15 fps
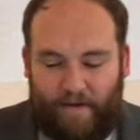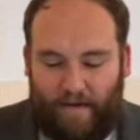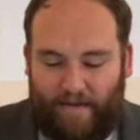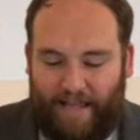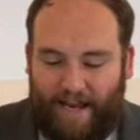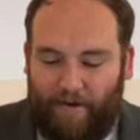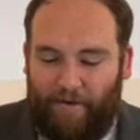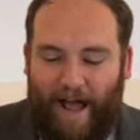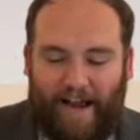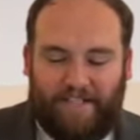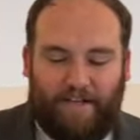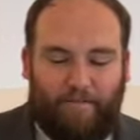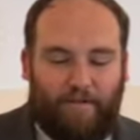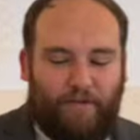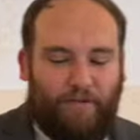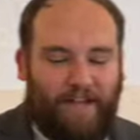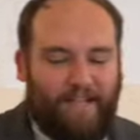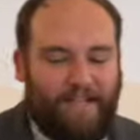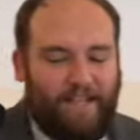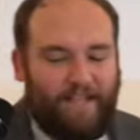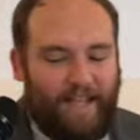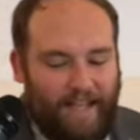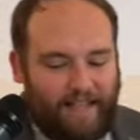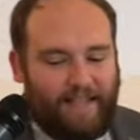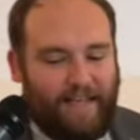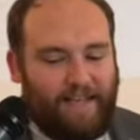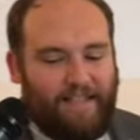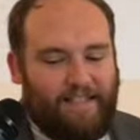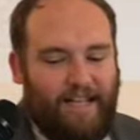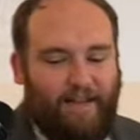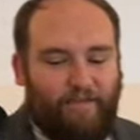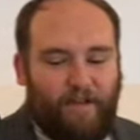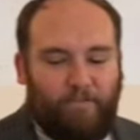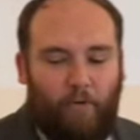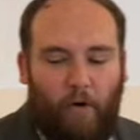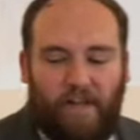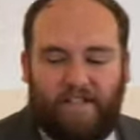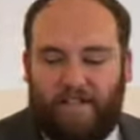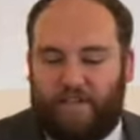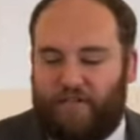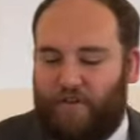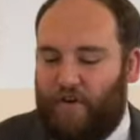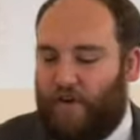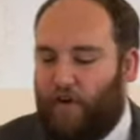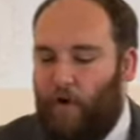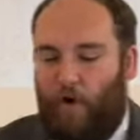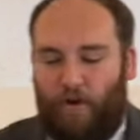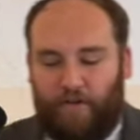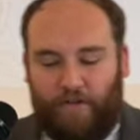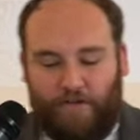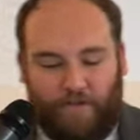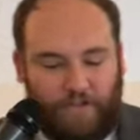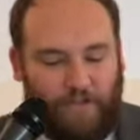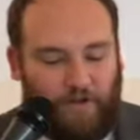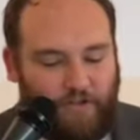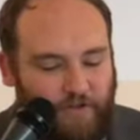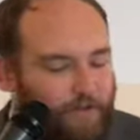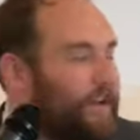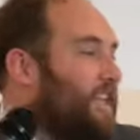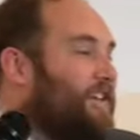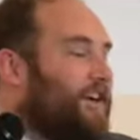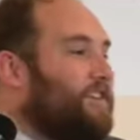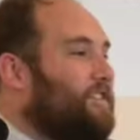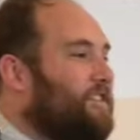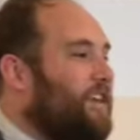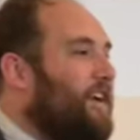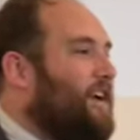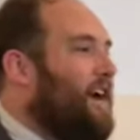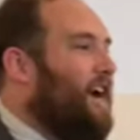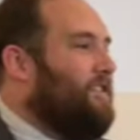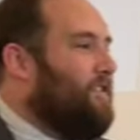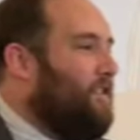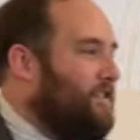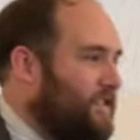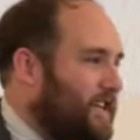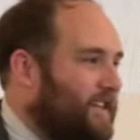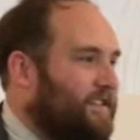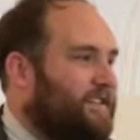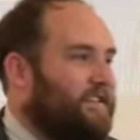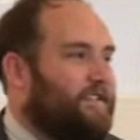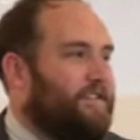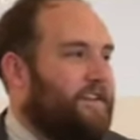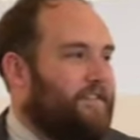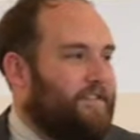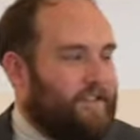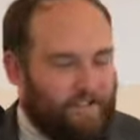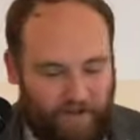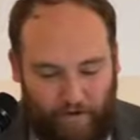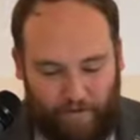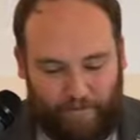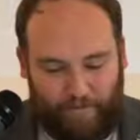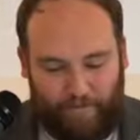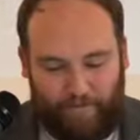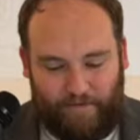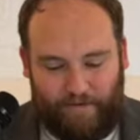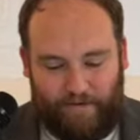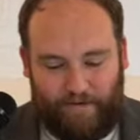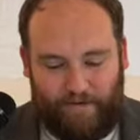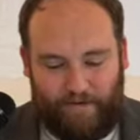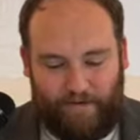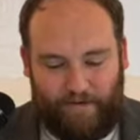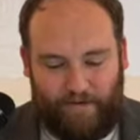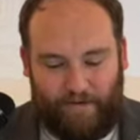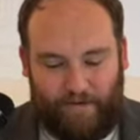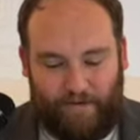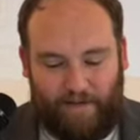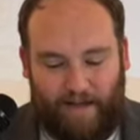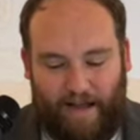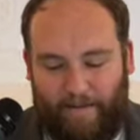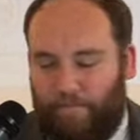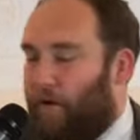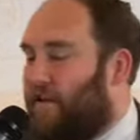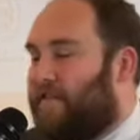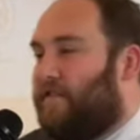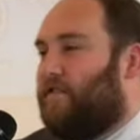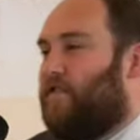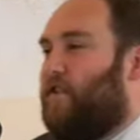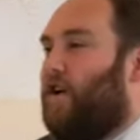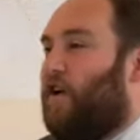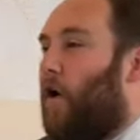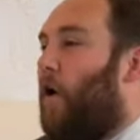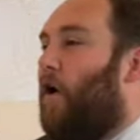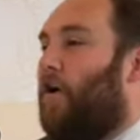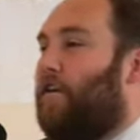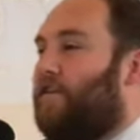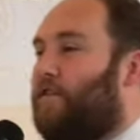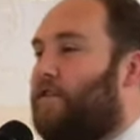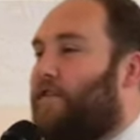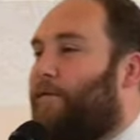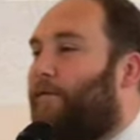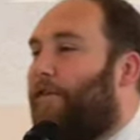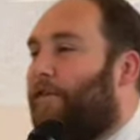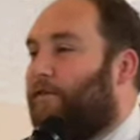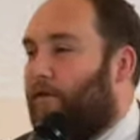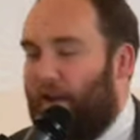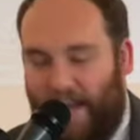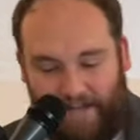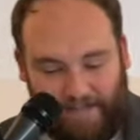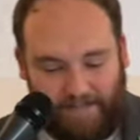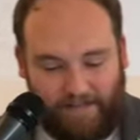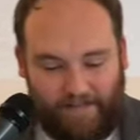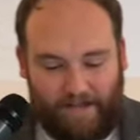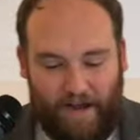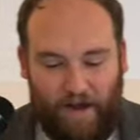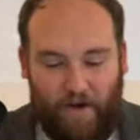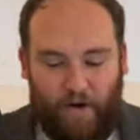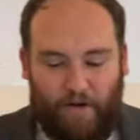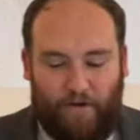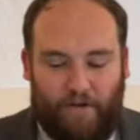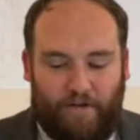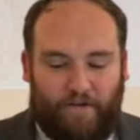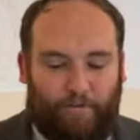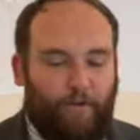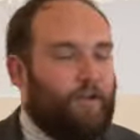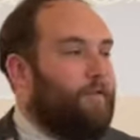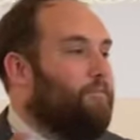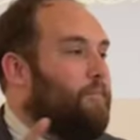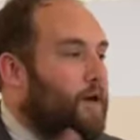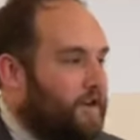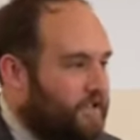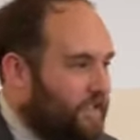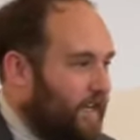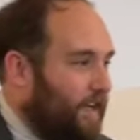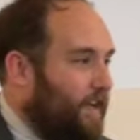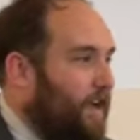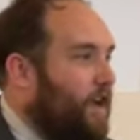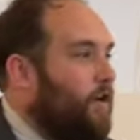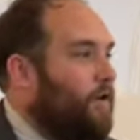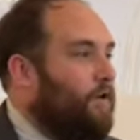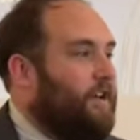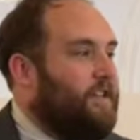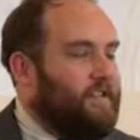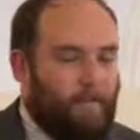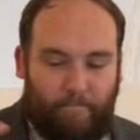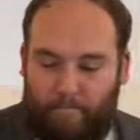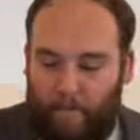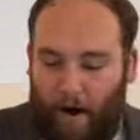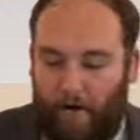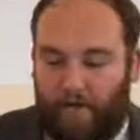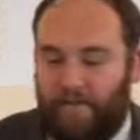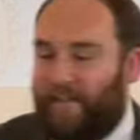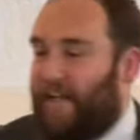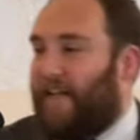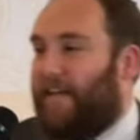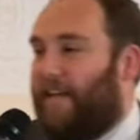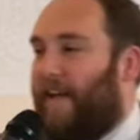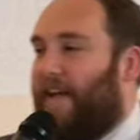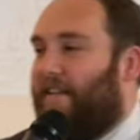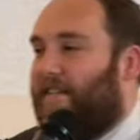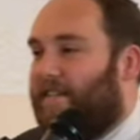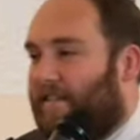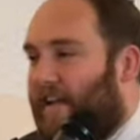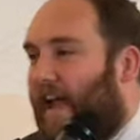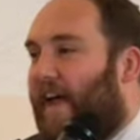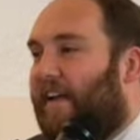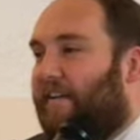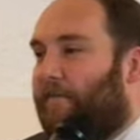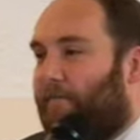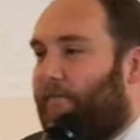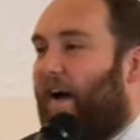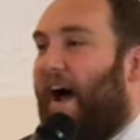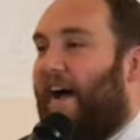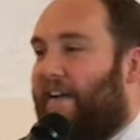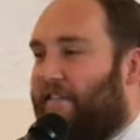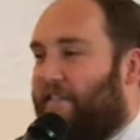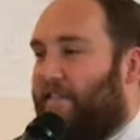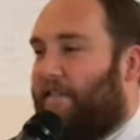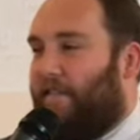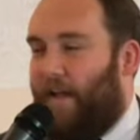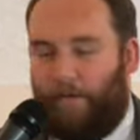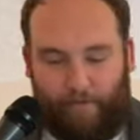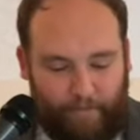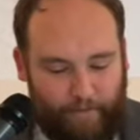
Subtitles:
The interaction between Nathan and David points us to a God who does not treat us as our sins deserve. It points us to a God who is full of grace, who is full of mercy, who is abounding in steadfast love.